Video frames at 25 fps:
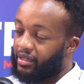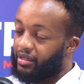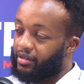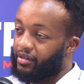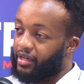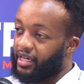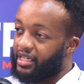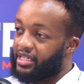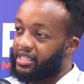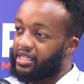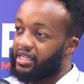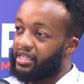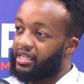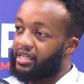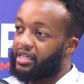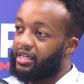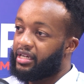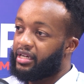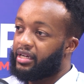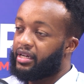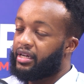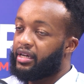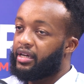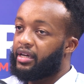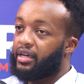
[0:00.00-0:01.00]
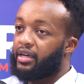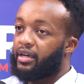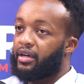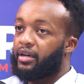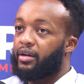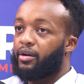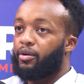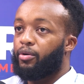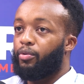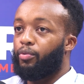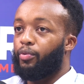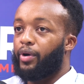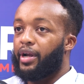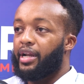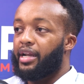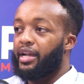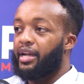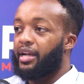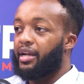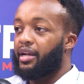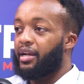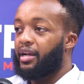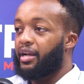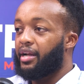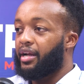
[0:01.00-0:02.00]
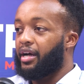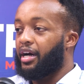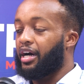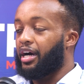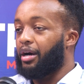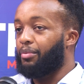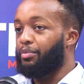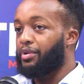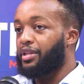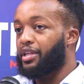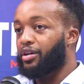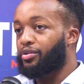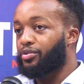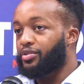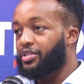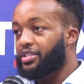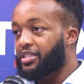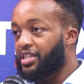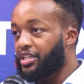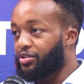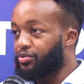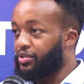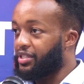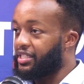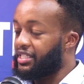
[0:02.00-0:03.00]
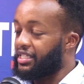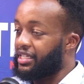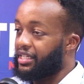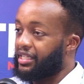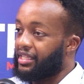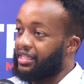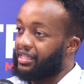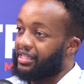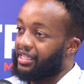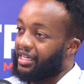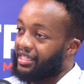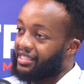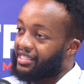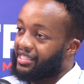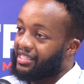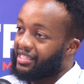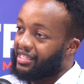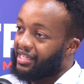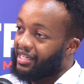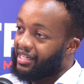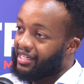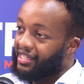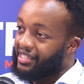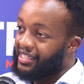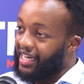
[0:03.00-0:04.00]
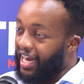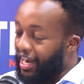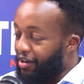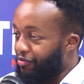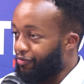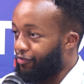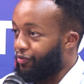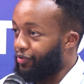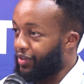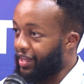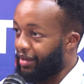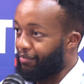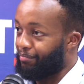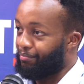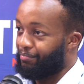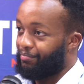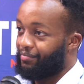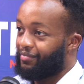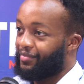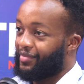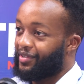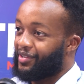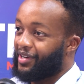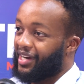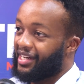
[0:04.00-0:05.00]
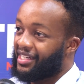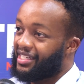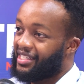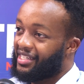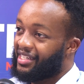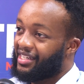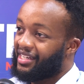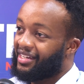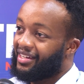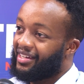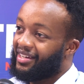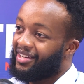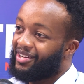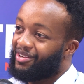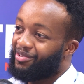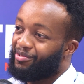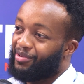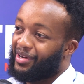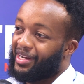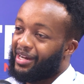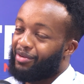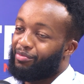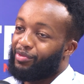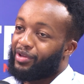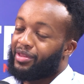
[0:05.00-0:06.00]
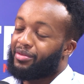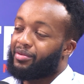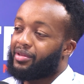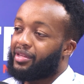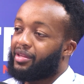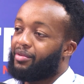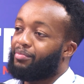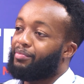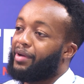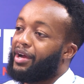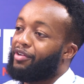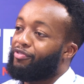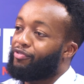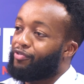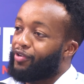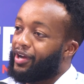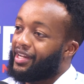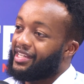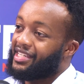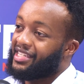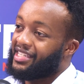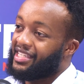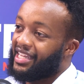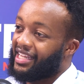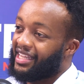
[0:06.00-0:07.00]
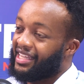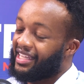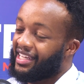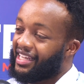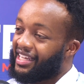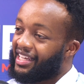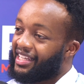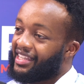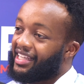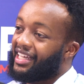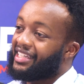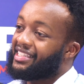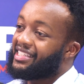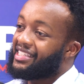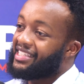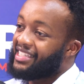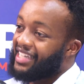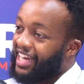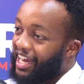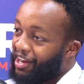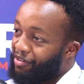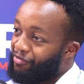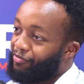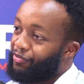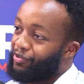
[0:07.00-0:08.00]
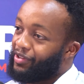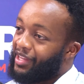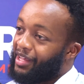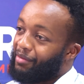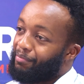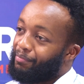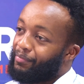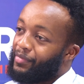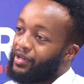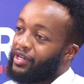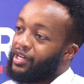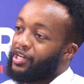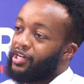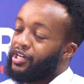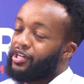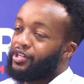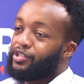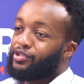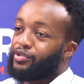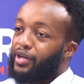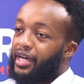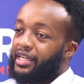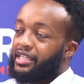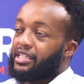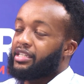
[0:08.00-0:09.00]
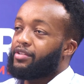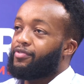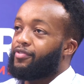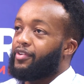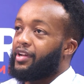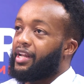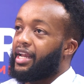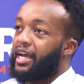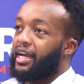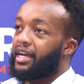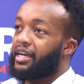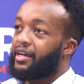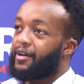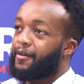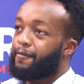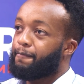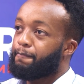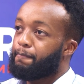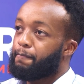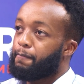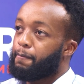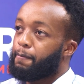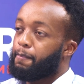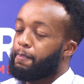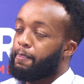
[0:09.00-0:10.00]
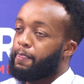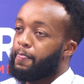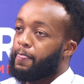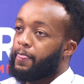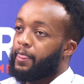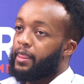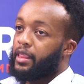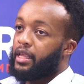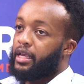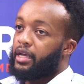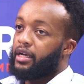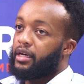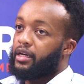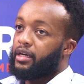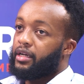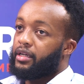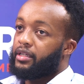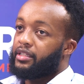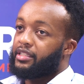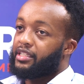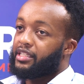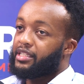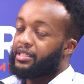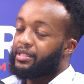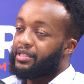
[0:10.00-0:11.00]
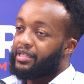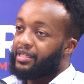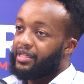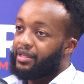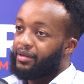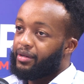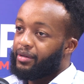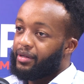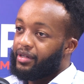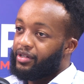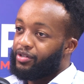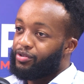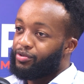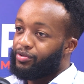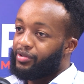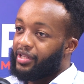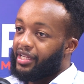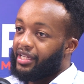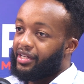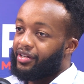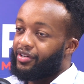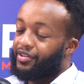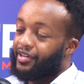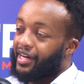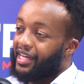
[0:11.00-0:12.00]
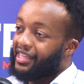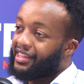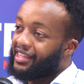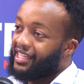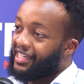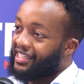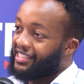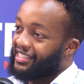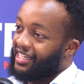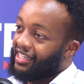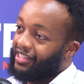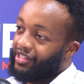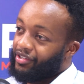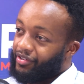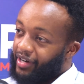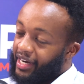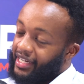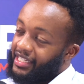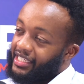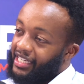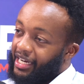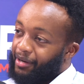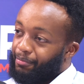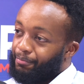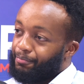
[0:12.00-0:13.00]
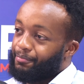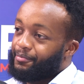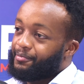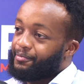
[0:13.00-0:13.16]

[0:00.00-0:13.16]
Right? When I'm in the constituency, that's time for them, right? When I'm with my friends, then that's time for them. So I just feel like just do the right things at the right time.